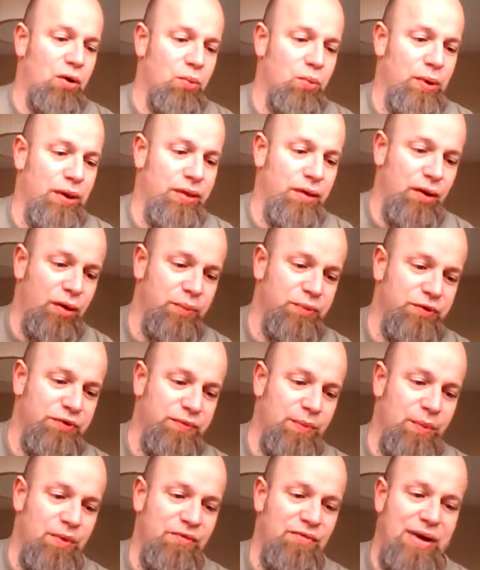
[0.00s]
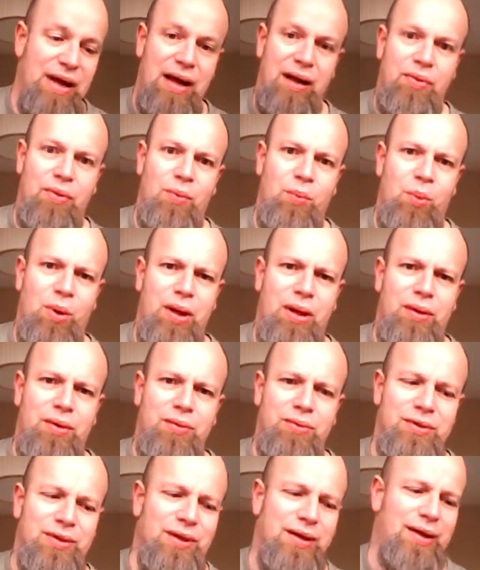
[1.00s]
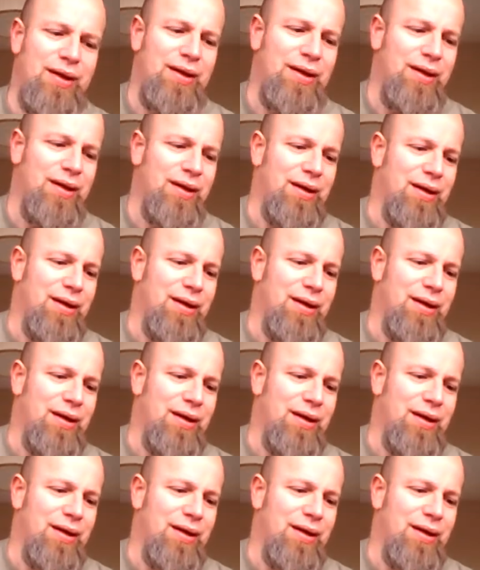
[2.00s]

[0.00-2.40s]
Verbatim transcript: along with hops from around the world.